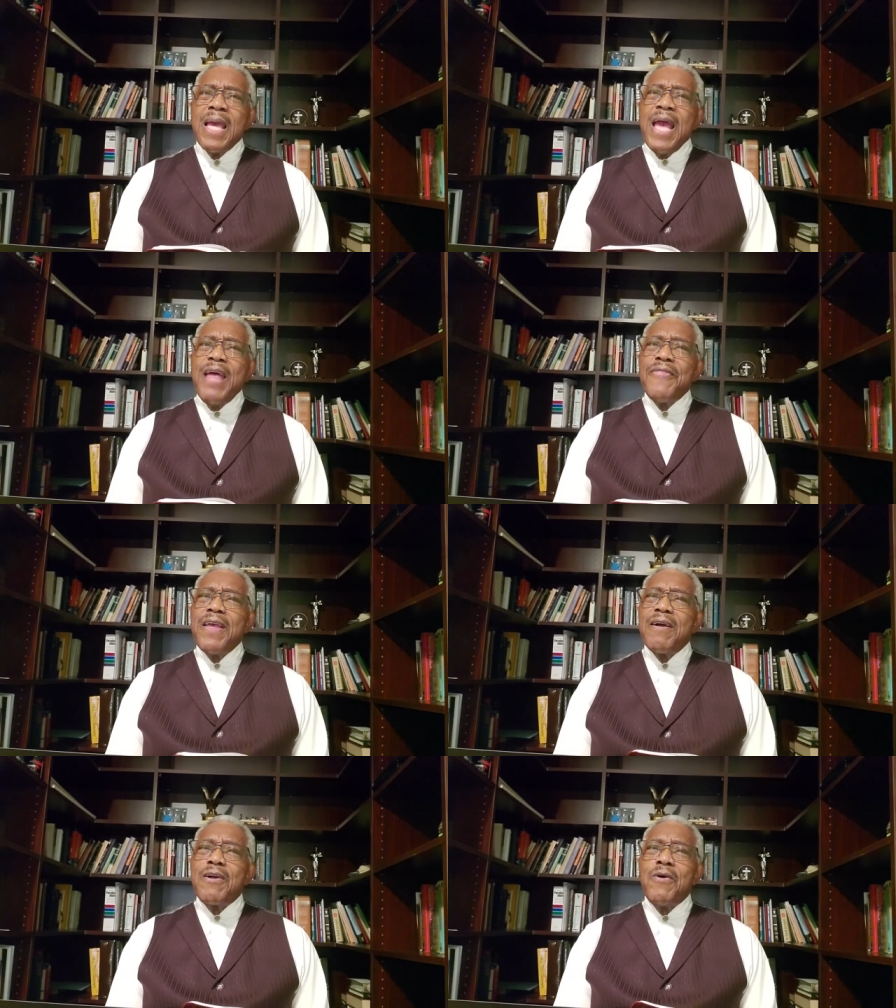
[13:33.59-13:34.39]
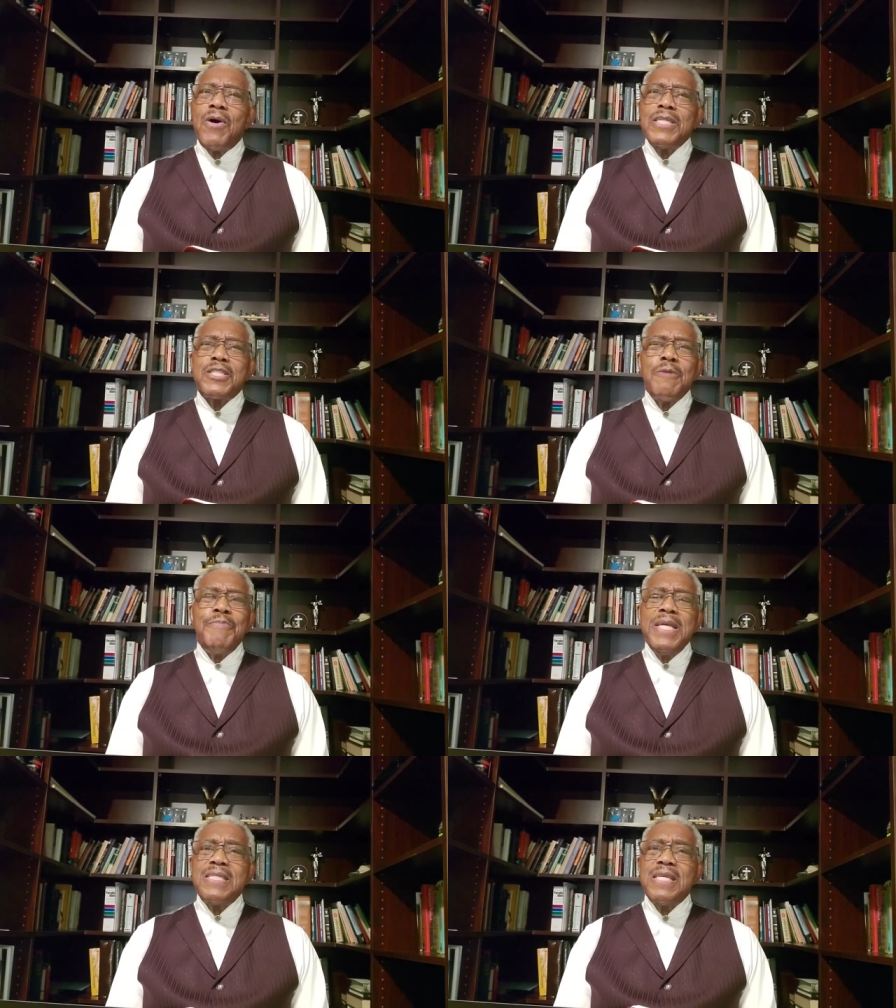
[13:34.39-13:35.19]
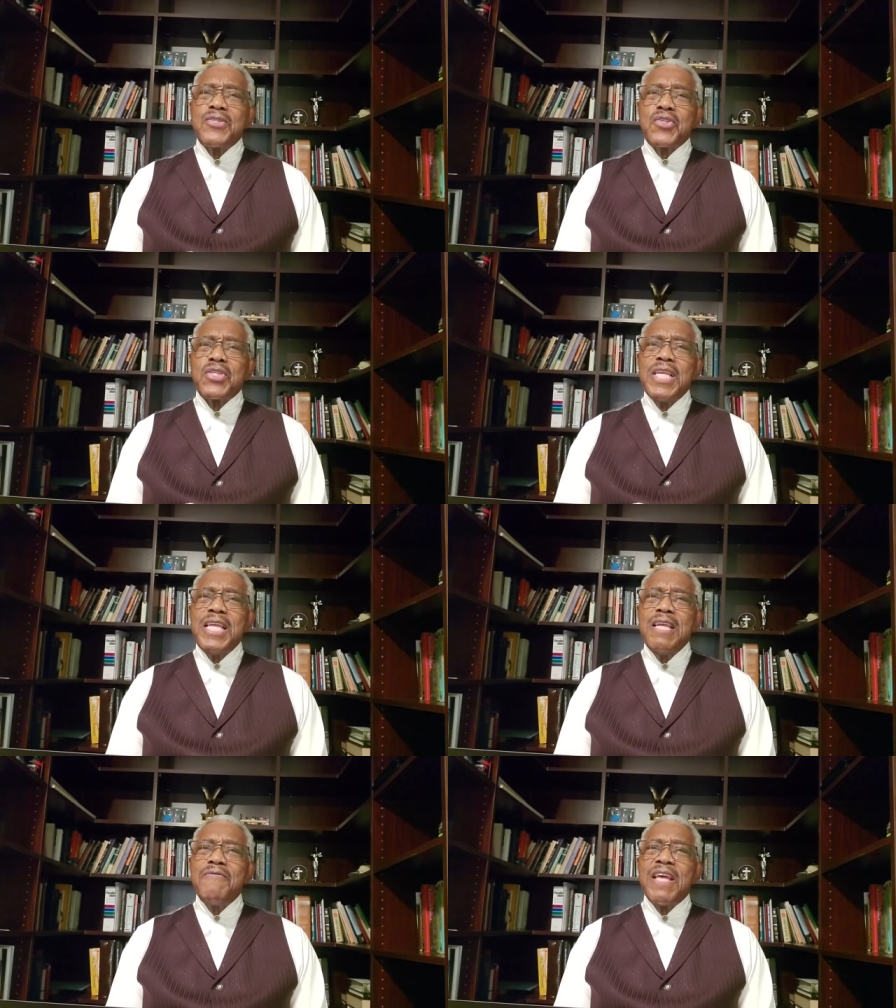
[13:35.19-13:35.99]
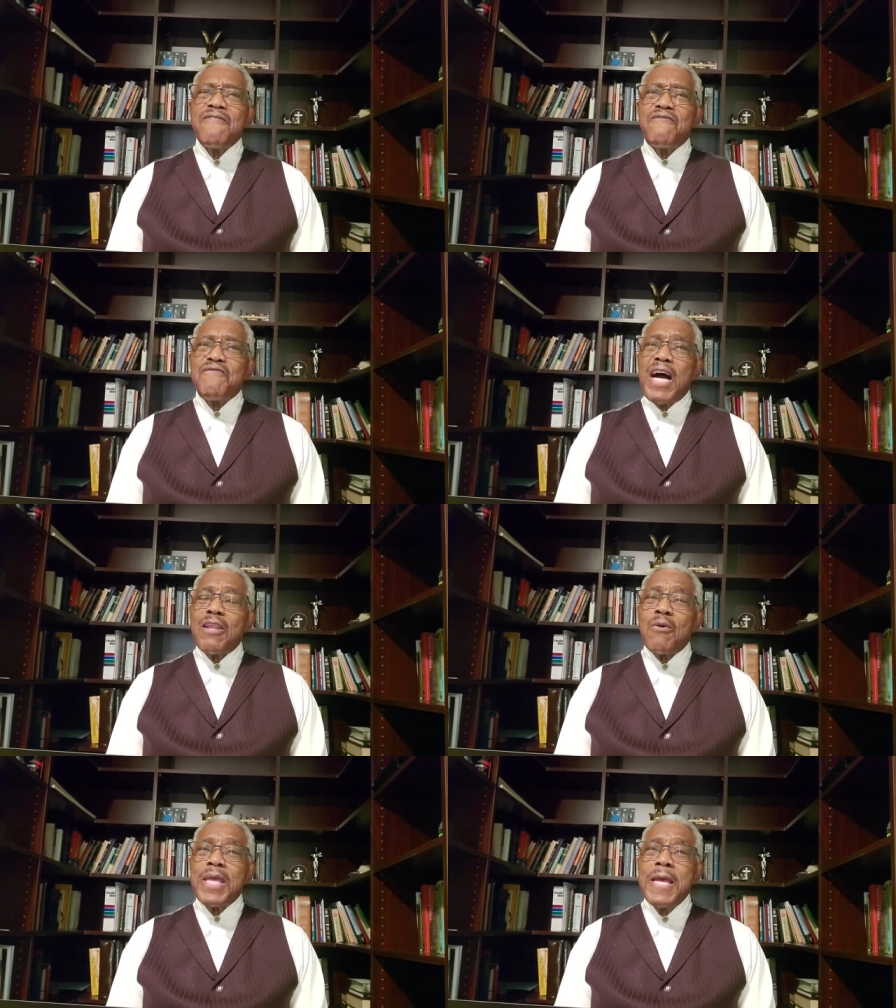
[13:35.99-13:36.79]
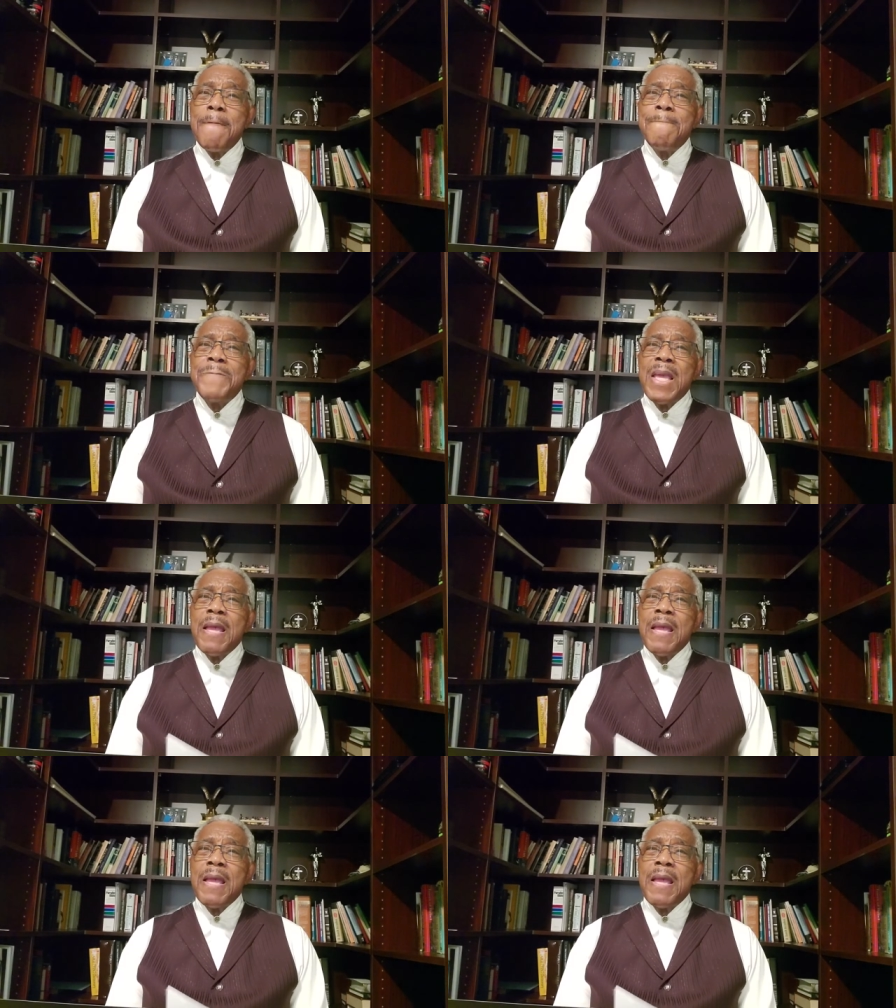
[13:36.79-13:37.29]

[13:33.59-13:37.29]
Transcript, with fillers: and they're going to be deceived and follow him